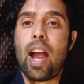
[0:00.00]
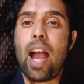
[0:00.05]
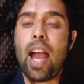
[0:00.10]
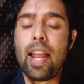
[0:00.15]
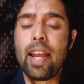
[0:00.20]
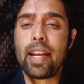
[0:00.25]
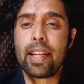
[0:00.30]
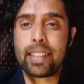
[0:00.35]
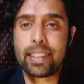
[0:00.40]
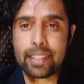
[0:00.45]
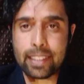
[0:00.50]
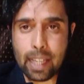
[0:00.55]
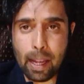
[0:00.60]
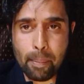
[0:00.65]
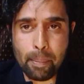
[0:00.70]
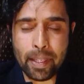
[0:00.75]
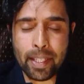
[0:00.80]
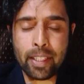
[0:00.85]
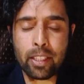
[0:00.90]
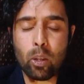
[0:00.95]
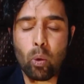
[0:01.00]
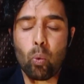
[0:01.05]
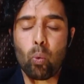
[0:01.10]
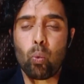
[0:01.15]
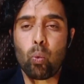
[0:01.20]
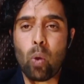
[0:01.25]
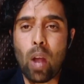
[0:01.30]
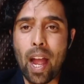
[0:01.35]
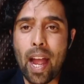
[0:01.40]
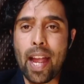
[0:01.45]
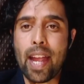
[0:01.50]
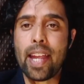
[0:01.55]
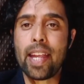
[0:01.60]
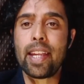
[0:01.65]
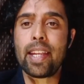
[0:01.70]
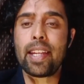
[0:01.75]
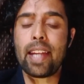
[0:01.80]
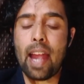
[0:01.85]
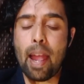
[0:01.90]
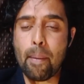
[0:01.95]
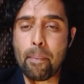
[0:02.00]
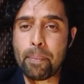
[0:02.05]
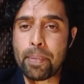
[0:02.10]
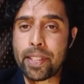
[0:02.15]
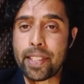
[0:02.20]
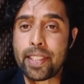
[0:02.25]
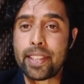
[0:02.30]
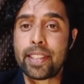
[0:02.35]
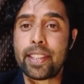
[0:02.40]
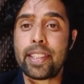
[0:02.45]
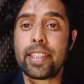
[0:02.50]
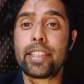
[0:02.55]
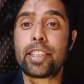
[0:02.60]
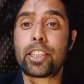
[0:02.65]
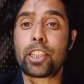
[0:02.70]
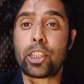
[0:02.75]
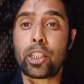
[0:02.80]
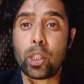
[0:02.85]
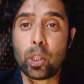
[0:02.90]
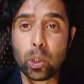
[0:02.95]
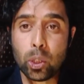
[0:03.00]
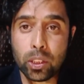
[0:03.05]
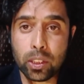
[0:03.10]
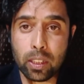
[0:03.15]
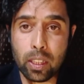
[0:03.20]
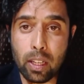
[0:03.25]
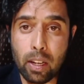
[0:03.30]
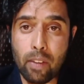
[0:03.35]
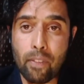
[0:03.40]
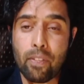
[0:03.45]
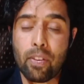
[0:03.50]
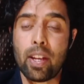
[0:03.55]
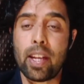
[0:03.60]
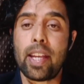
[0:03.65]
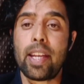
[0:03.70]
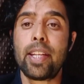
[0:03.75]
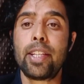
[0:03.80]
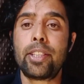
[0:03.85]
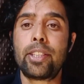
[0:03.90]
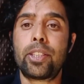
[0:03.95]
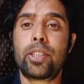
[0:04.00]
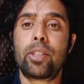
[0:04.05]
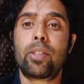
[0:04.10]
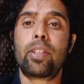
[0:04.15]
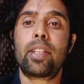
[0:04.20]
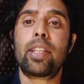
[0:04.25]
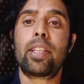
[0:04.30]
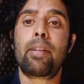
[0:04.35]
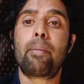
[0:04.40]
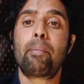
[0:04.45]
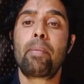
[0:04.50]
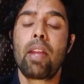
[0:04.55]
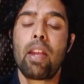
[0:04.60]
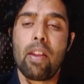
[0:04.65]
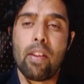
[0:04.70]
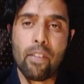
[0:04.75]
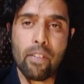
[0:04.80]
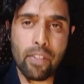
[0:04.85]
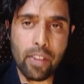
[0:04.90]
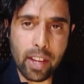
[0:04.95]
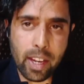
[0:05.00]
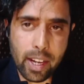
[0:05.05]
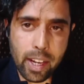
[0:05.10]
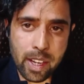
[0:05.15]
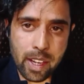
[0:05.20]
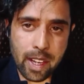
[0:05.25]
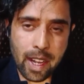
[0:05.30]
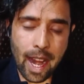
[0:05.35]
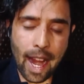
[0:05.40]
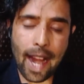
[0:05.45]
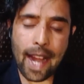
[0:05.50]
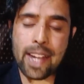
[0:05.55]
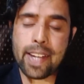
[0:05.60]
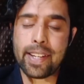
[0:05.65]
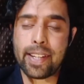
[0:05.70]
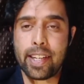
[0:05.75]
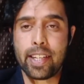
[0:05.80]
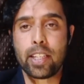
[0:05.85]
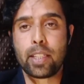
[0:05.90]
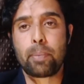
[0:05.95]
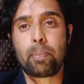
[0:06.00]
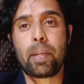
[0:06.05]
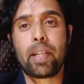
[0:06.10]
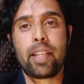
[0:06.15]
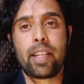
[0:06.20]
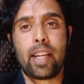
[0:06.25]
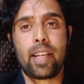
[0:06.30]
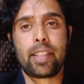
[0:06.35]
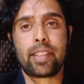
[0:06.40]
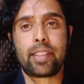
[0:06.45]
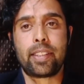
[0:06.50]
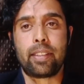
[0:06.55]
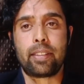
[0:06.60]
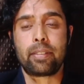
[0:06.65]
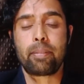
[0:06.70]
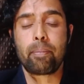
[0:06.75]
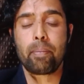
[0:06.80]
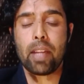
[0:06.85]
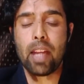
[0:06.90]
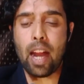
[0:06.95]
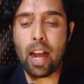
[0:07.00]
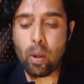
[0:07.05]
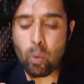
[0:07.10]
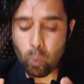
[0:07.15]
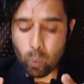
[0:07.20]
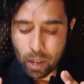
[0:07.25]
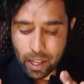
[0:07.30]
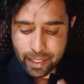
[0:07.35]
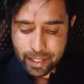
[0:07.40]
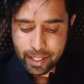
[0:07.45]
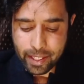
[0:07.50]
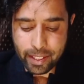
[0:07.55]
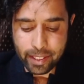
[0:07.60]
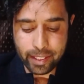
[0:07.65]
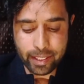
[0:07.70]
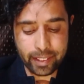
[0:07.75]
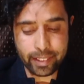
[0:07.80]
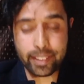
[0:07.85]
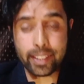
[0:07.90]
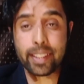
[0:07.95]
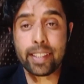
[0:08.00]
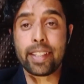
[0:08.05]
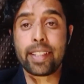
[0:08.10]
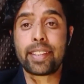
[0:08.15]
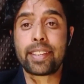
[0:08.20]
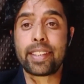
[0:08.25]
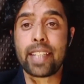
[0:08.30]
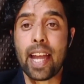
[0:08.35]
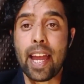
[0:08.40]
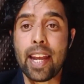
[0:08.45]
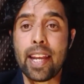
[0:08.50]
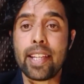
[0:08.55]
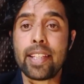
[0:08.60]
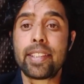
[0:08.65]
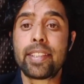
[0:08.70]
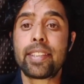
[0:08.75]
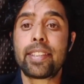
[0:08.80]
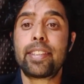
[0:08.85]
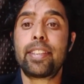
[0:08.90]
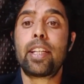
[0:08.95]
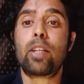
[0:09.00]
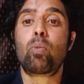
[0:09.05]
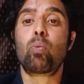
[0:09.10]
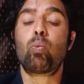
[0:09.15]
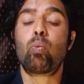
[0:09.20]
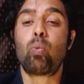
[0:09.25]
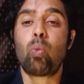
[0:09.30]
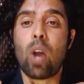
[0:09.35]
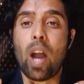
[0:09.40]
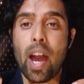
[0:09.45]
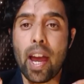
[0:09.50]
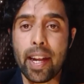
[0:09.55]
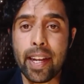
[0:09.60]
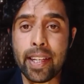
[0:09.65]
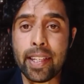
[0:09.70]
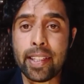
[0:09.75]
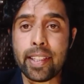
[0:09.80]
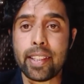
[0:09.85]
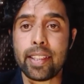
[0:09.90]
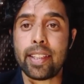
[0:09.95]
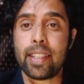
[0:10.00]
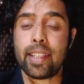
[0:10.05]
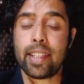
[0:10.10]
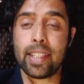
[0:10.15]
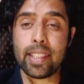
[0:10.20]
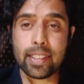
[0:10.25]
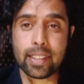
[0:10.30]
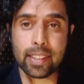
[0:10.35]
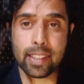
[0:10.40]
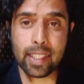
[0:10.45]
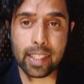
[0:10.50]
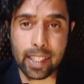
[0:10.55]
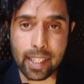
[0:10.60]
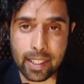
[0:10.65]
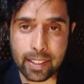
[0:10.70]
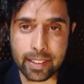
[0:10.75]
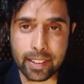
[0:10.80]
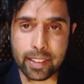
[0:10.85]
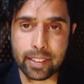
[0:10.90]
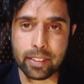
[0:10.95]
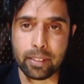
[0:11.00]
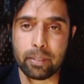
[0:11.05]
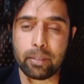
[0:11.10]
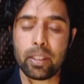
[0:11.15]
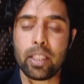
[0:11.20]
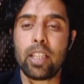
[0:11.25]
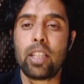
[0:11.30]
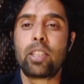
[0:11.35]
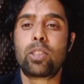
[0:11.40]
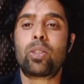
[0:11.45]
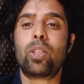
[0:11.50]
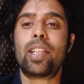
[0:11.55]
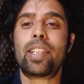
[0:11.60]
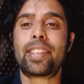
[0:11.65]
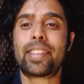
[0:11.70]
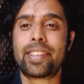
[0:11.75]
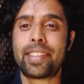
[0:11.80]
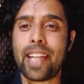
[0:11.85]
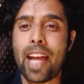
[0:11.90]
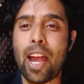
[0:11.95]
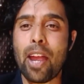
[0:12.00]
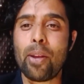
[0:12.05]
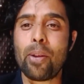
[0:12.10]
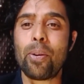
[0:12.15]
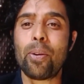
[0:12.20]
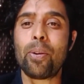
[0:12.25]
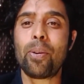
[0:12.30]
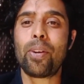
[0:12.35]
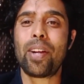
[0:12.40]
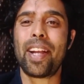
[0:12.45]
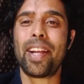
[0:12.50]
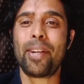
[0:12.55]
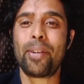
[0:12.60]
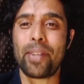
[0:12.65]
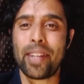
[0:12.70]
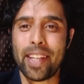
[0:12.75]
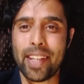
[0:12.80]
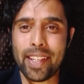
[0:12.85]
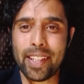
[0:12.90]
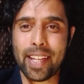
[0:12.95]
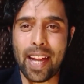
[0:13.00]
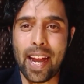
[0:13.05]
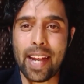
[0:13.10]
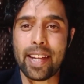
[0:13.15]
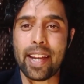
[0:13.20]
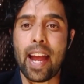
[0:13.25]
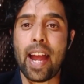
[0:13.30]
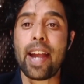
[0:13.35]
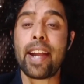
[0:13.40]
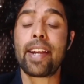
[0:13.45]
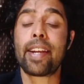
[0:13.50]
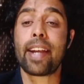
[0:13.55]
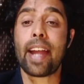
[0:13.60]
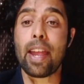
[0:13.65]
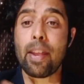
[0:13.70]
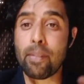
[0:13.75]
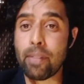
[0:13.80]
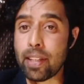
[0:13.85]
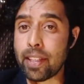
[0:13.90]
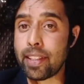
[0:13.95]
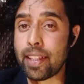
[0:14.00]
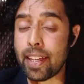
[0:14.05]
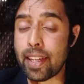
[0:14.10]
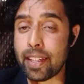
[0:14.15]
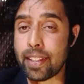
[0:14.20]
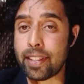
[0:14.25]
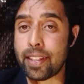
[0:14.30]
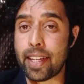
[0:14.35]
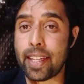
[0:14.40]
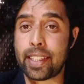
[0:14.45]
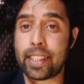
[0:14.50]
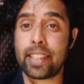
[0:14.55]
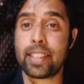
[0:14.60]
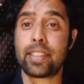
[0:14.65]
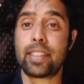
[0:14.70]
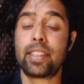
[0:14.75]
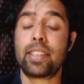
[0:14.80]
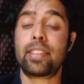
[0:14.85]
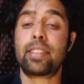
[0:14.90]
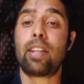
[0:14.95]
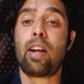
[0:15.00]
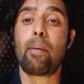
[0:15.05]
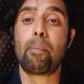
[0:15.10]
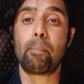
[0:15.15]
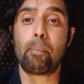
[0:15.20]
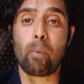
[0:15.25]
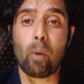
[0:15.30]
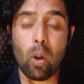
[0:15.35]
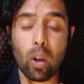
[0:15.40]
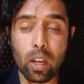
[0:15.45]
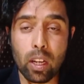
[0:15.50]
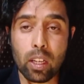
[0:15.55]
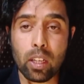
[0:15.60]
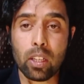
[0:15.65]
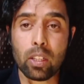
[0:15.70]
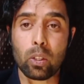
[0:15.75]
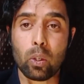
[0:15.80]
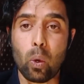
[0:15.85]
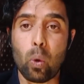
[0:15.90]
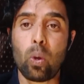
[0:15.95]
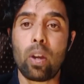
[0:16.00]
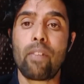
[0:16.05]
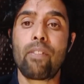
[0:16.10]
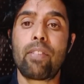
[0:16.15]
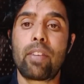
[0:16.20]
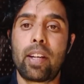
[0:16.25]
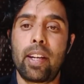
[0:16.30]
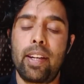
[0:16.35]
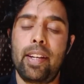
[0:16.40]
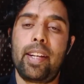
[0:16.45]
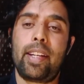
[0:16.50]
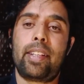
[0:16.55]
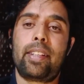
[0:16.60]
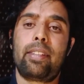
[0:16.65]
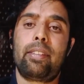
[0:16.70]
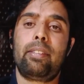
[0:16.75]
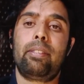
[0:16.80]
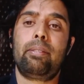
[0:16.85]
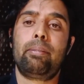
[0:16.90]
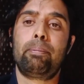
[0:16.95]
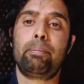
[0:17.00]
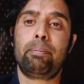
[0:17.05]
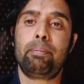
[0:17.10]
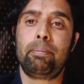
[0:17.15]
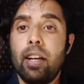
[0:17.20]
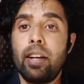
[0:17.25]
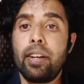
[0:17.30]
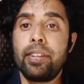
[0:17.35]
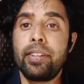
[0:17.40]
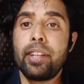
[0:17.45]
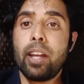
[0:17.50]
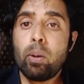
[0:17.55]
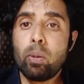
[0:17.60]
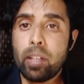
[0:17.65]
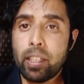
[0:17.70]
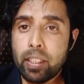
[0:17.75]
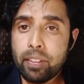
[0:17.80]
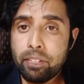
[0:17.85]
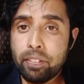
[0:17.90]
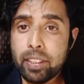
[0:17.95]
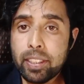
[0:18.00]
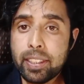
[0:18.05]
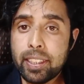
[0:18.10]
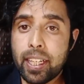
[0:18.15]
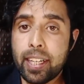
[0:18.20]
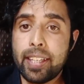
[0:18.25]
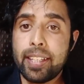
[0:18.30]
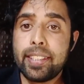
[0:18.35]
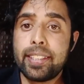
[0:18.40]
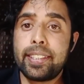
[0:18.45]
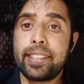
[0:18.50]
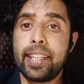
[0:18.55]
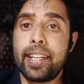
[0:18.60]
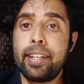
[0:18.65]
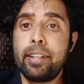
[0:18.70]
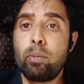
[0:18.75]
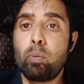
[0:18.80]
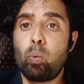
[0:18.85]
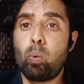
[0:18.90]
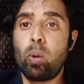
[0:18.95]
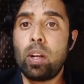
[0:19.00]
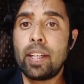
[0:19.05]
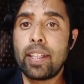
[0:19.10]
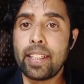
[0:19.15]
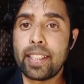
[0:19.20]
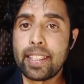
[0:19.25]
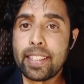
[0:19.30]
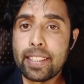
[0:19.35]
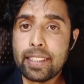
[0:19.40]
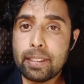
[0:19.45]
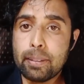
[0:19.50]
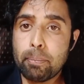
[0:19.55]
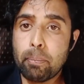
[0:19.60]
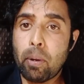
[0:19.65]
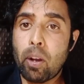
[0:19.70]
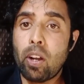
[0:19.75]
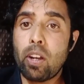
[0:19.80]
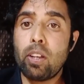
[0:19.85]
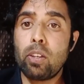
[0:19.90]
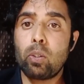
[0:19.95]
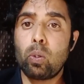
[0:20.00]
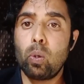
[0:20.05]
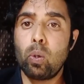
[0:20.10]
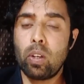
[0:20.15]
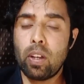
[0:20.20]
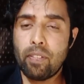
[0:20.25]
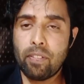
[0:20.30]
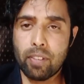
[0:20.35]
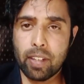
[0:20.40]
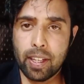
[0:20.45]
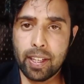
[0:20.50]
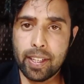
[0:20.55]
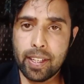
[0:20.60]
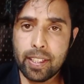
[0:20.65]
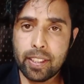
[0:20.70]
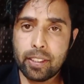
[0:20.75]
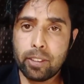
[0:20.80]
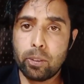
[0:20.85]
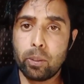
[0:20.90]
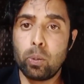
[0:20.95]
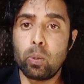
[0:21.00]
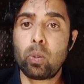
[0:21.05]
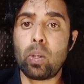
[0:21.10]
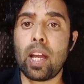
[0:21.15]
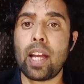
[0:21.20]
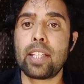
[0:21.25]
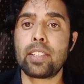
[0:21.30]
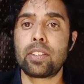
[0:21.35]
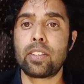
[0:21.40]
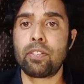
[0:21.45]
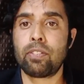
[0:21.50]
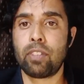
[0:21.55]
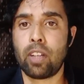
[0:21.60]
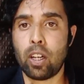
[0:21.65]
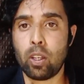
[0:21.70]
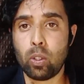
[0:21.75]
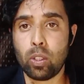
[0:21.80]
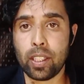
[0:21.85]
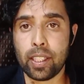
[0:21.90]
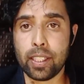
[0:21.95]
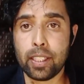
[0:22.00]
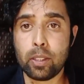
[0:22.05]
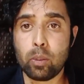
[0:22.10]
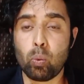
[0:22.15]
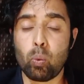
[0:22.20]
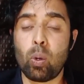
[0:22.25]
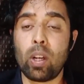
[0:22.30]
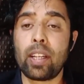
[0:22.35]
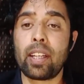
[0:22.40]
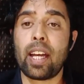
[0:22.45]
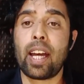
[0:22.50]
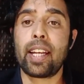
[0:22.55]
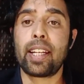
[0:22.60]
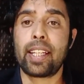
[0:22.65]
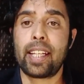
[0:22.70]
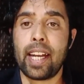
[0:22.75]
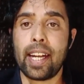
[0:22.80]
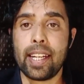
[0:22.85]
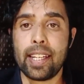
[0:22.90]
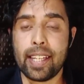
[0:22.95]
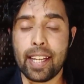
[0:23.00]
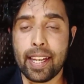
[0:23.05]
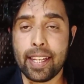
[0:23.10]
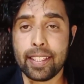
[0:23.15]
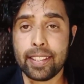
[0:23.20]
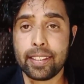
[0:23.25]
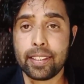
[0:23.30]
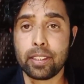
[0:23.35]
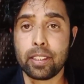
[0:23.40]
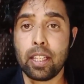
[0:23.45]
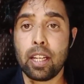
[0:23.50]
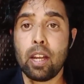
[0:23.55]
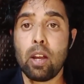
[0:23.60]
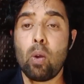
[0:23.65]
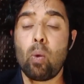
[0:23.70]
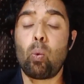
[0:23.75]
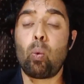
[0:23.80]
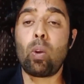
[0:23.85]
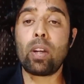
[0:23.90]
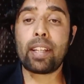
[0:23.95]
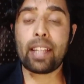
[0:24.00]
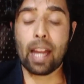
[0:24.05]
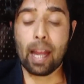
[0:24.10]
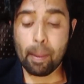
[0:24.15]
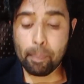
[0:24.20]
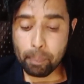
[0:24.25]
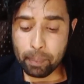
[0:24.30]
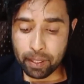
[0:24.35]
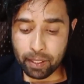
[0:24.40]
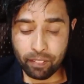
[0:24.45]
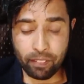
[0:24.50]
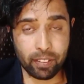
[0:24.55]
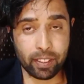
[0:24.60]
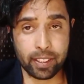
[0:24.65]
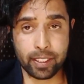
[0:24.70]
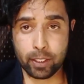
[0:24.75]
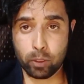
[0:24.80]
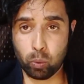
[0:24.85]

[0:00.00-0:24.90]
I'll examine why MCC is crucial for ensuring fair and transparent elections and whether there are challenges that warrant its legalization. So let's dive into it and unravel the intricacies of model code of conduct. Now let us first understand what is model code of conduct, who has to follow it, what are guidelines, what happens if it